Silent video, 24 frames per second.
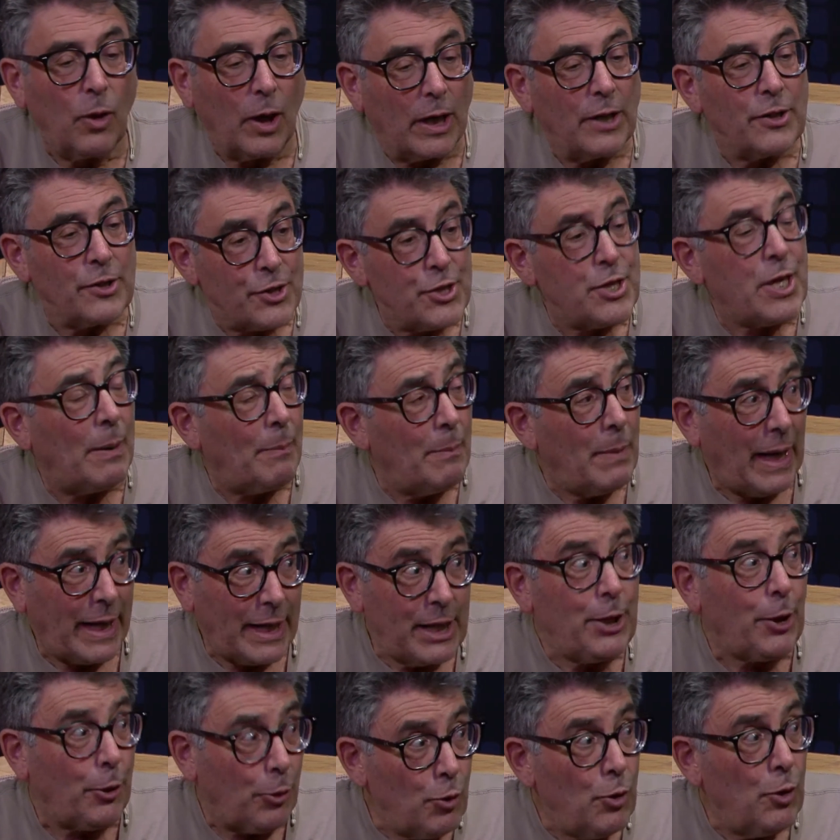
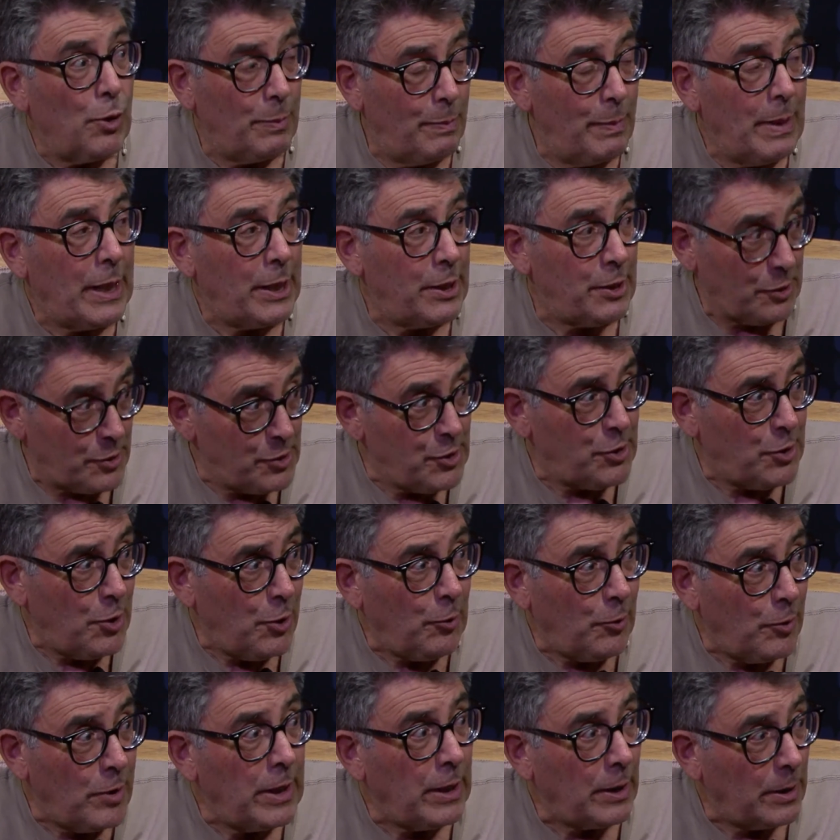somebody who'd been a
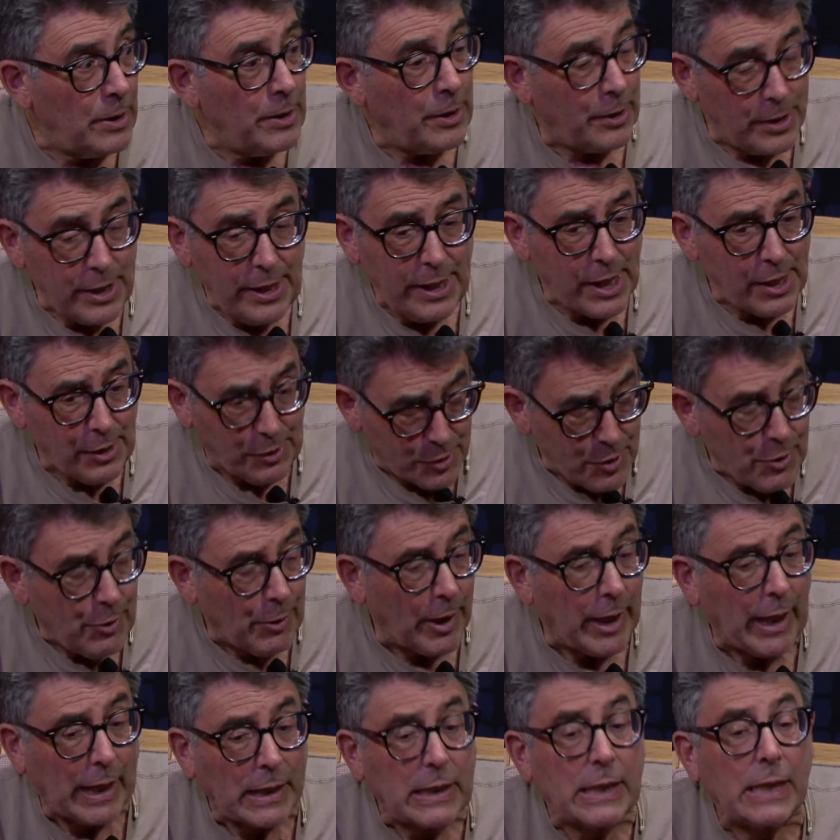student in the
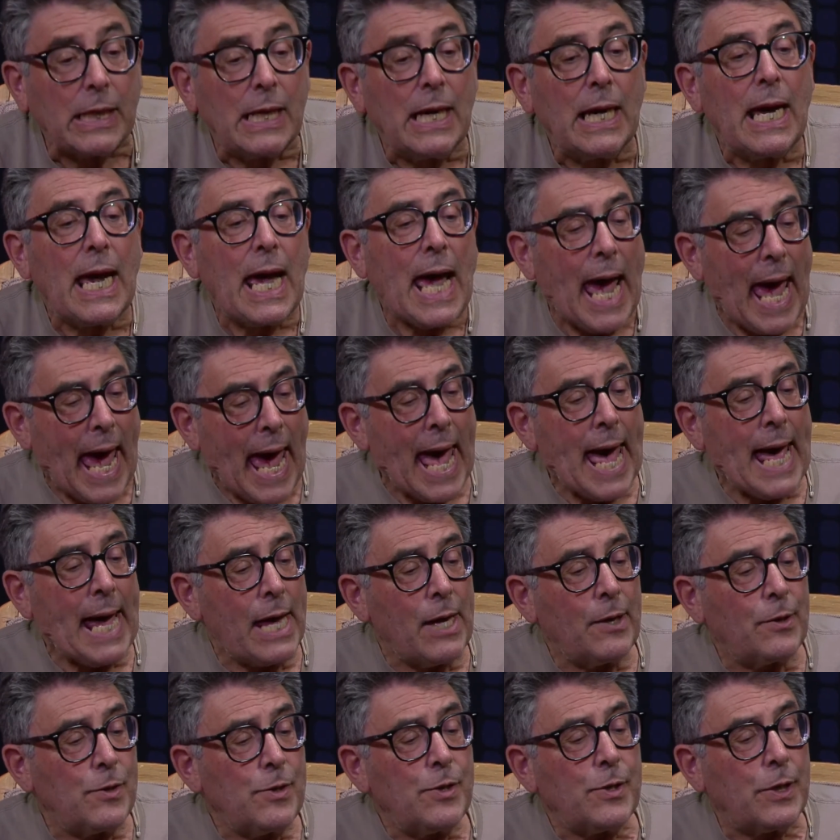district,
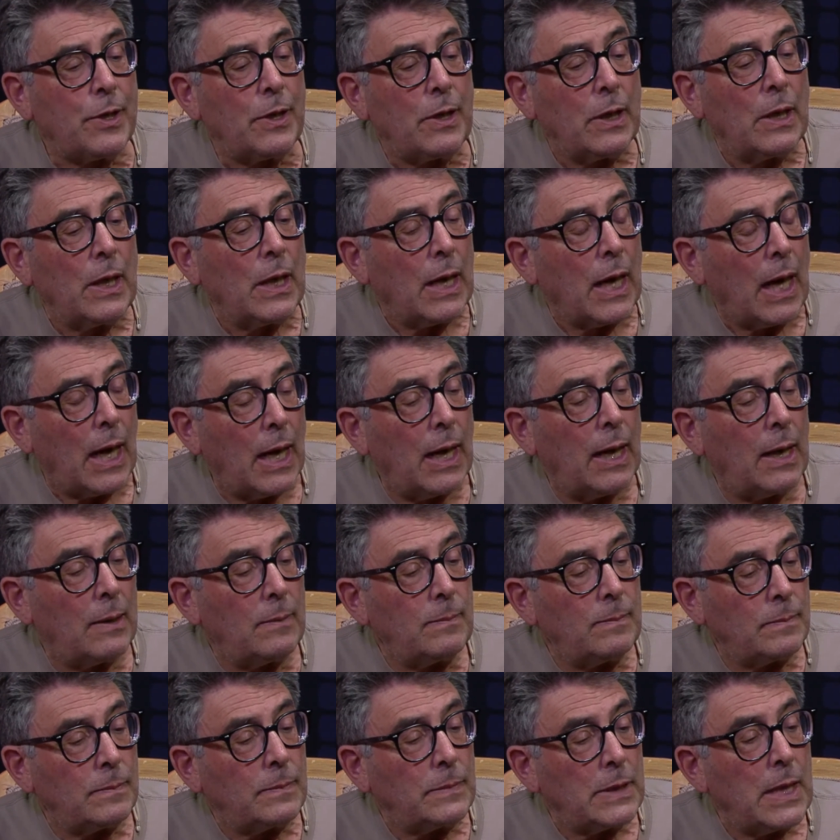and
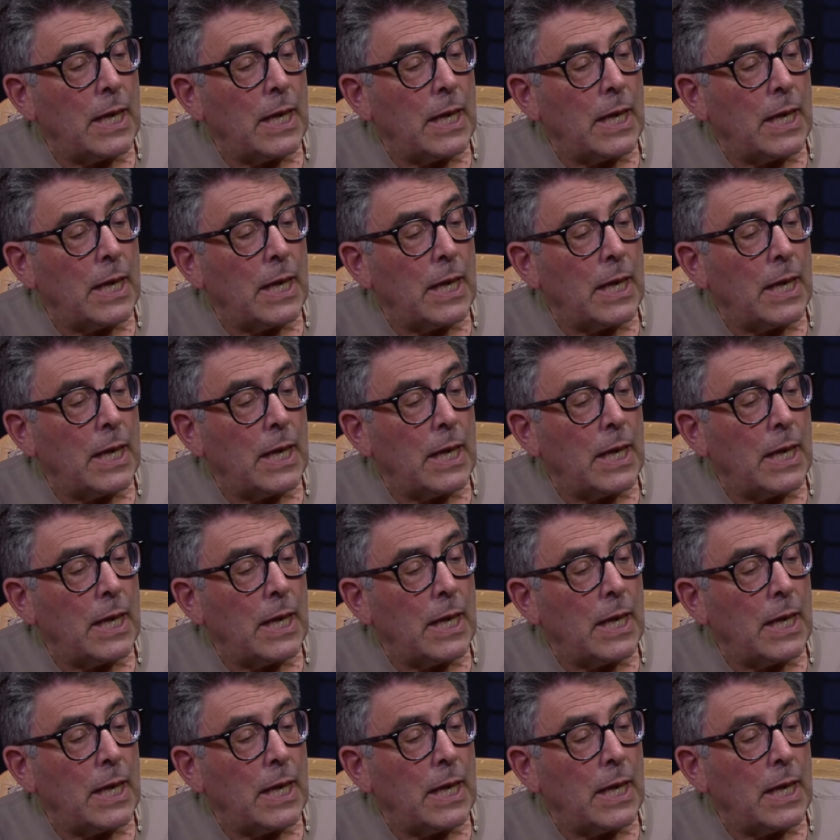them